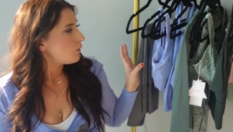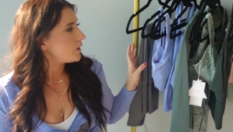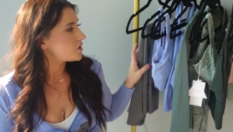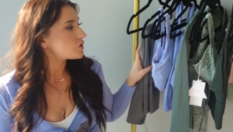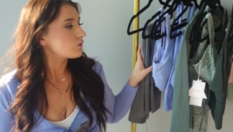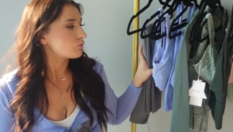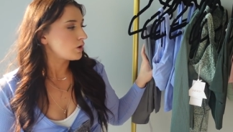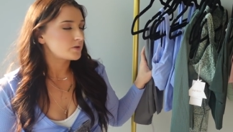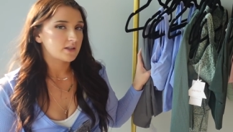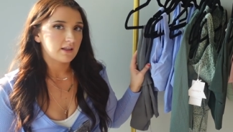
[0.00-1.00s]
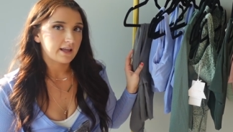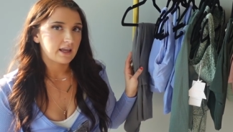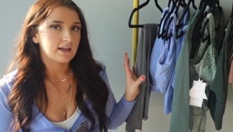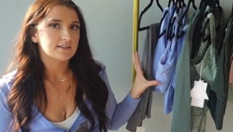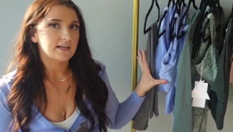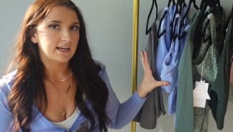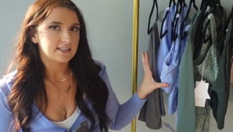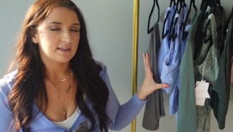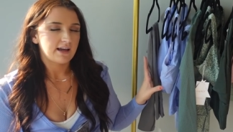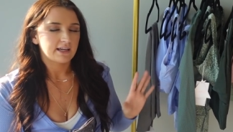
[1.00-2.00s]
which Rosa leggings,
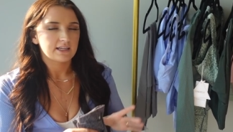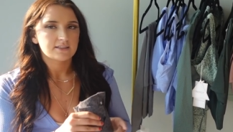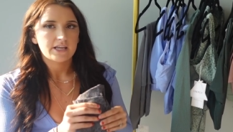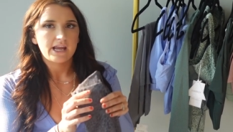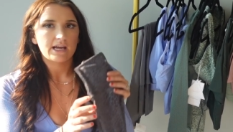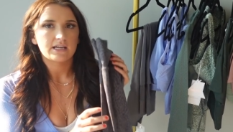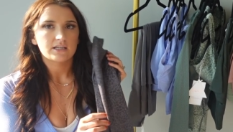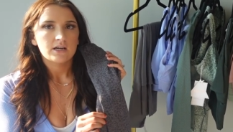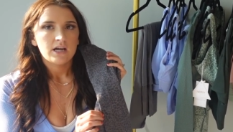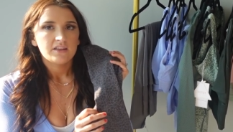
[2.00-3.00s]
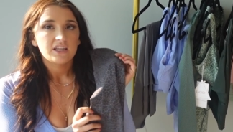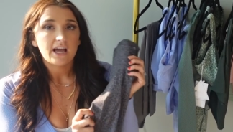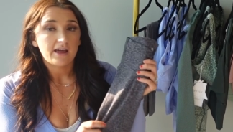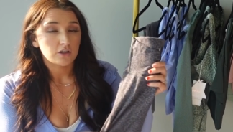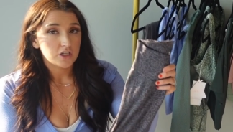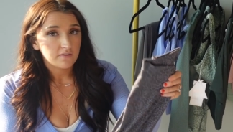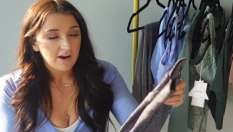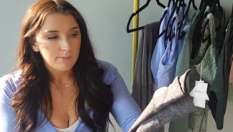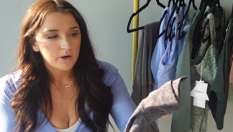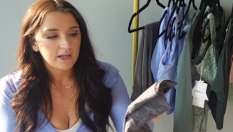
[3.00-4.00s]
Legacy leggings, and the energy
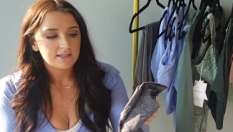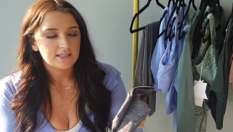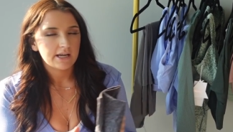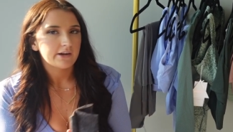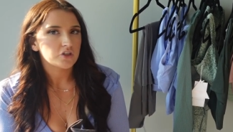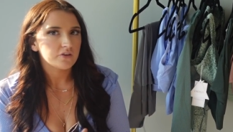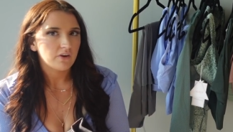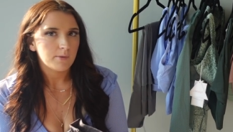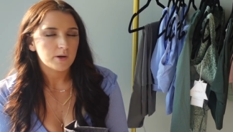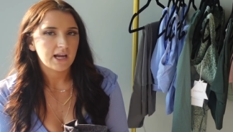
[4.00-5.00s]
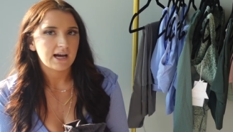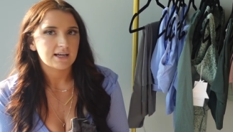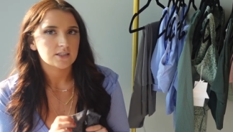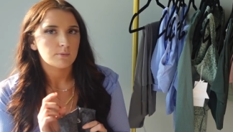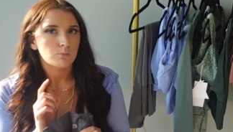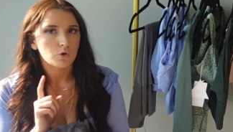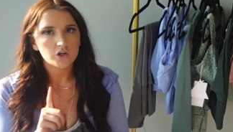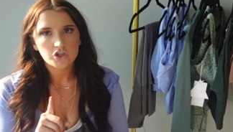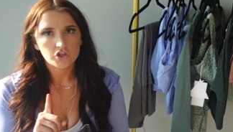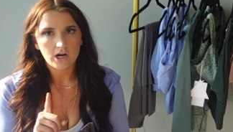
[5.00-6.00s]
fabric is the energy fabric has
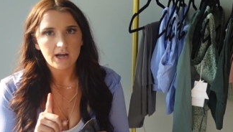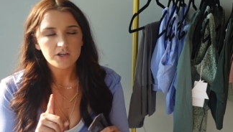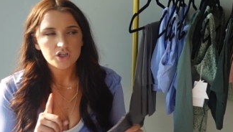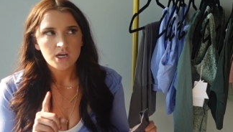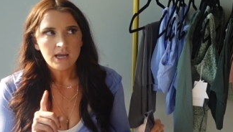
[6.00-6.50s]
more stretch